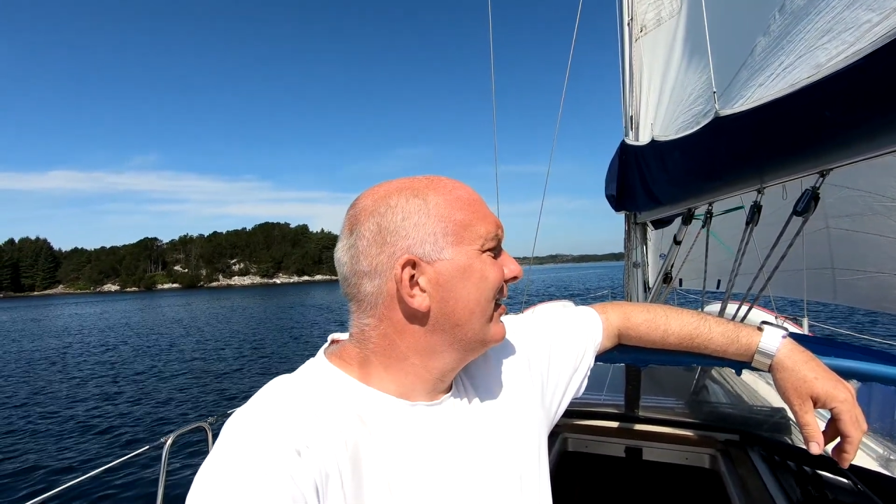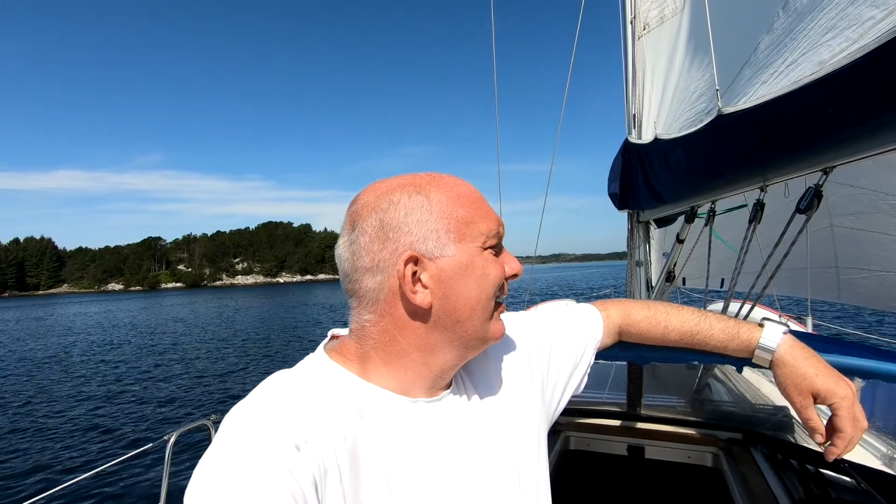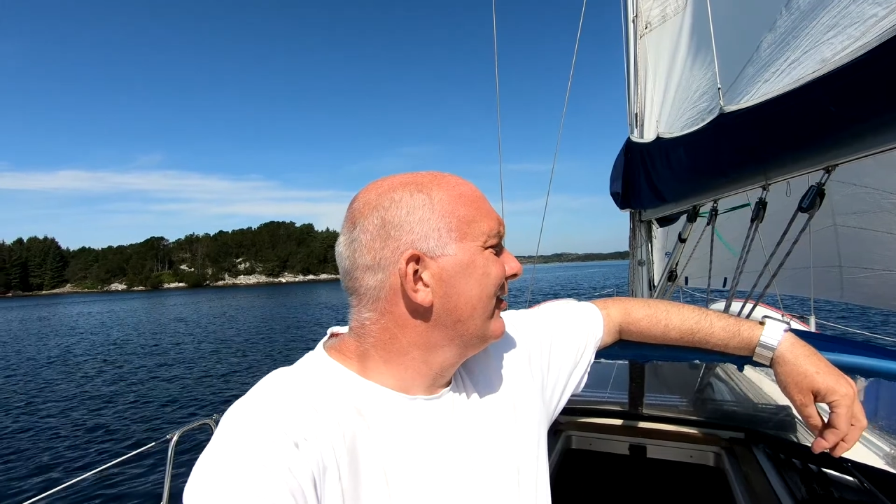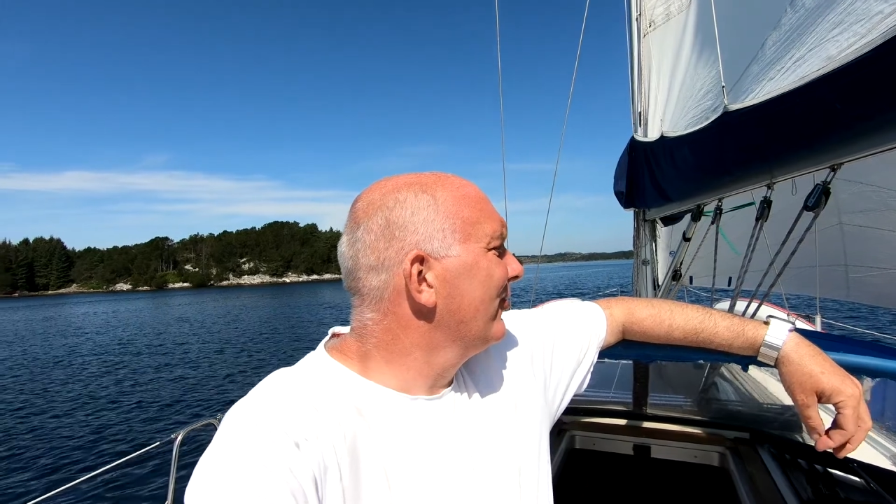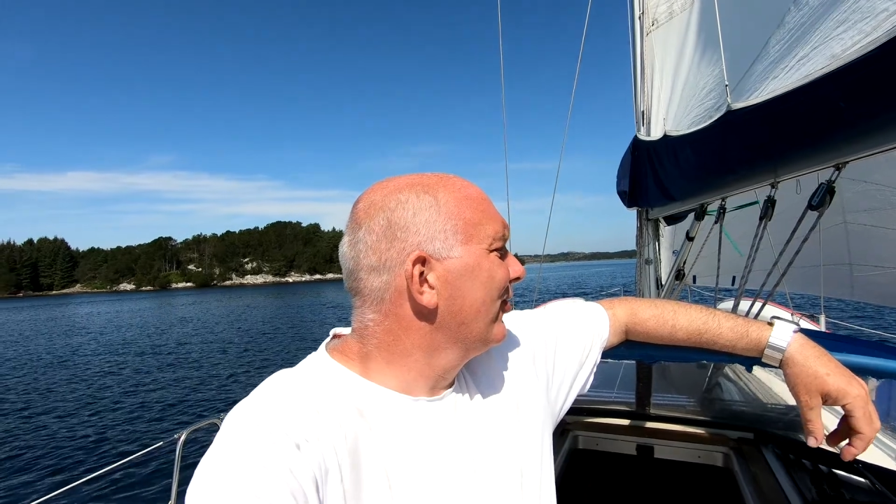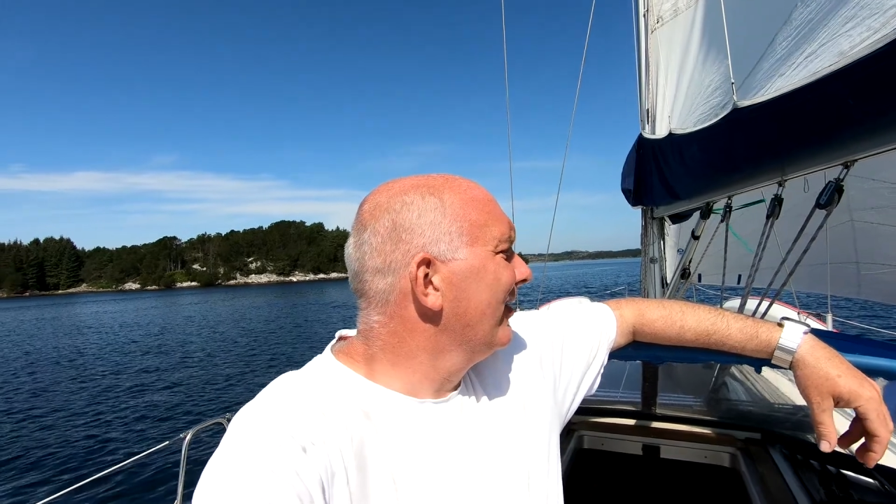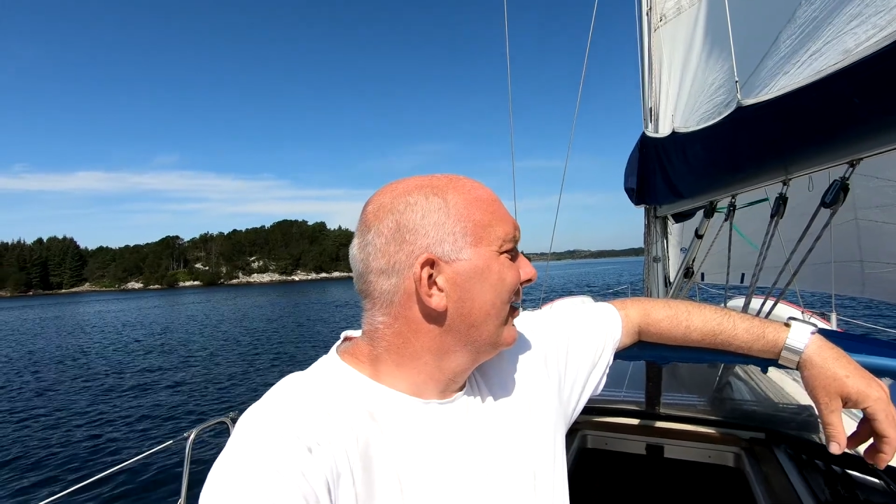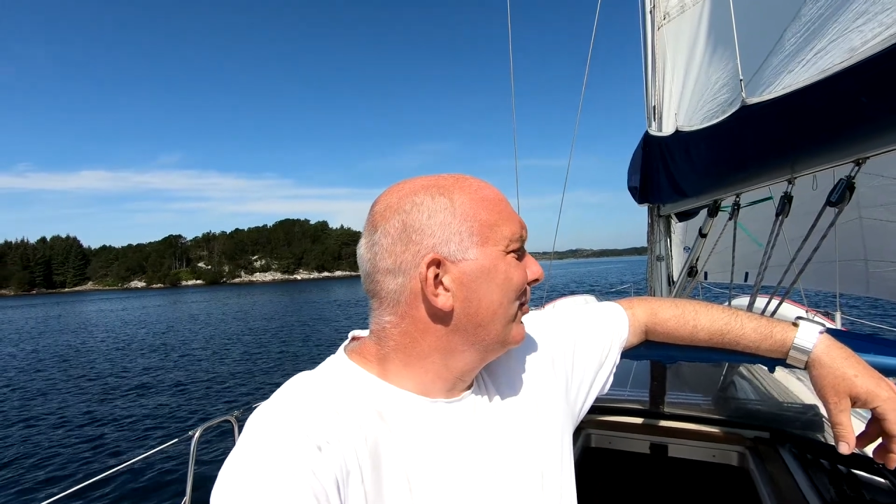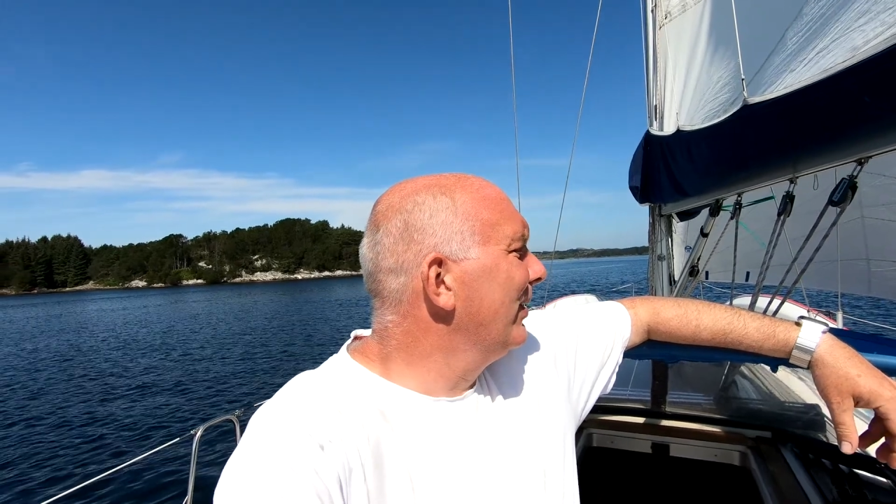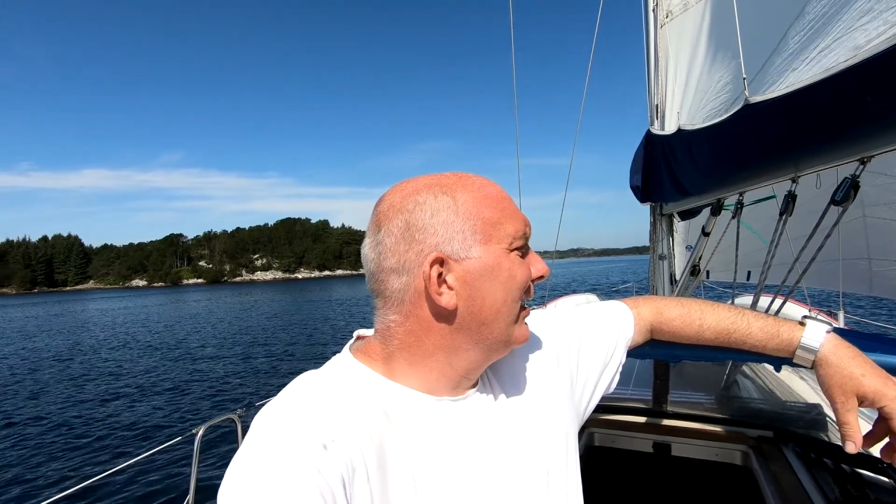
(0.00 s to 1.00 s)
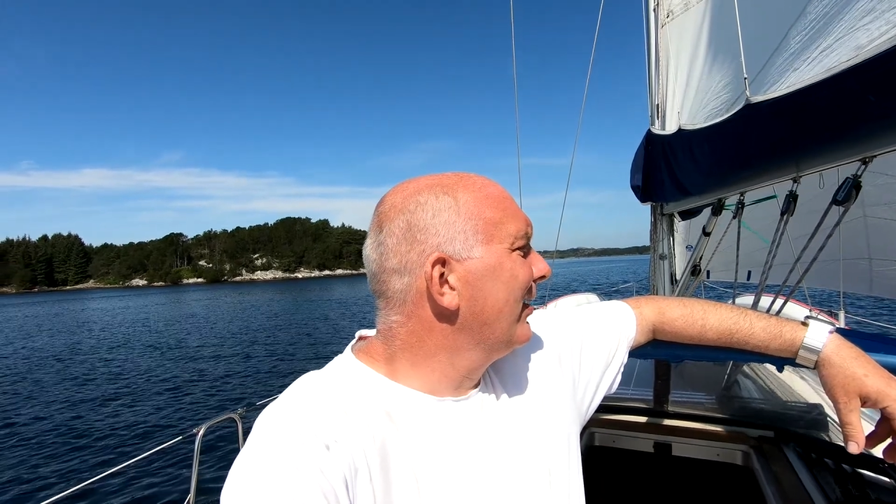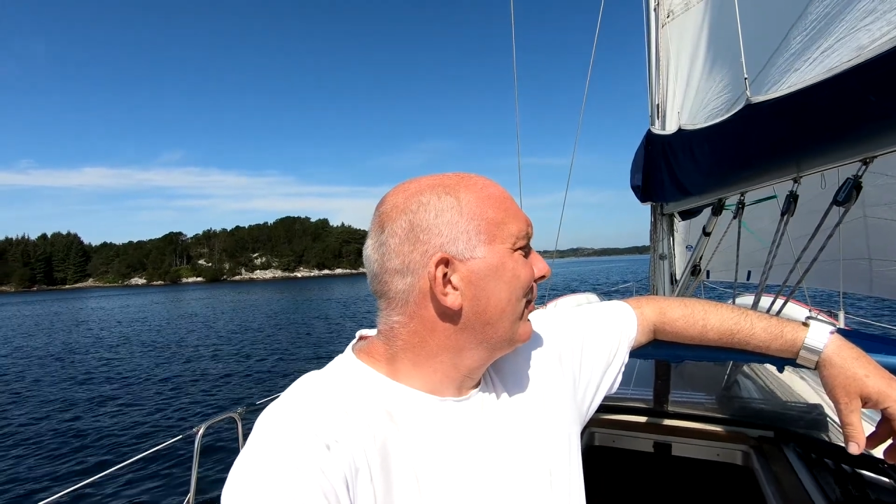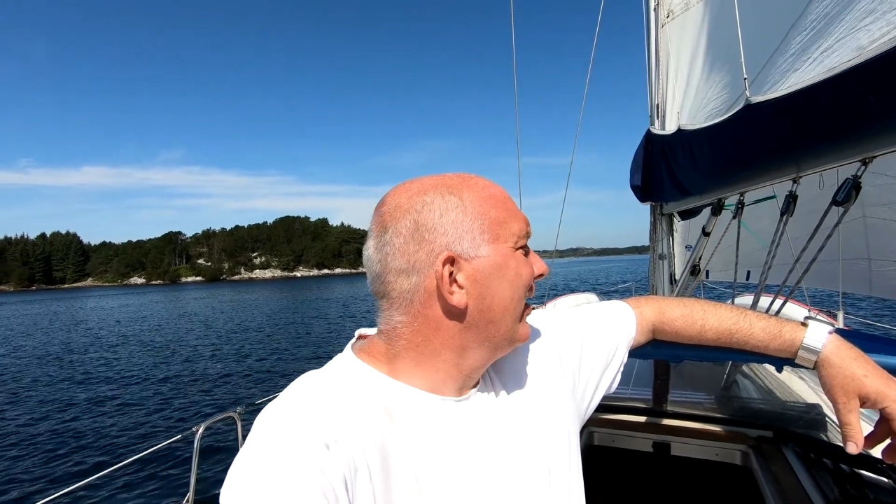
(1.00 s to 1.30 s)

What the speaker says: enjoy the little wind that we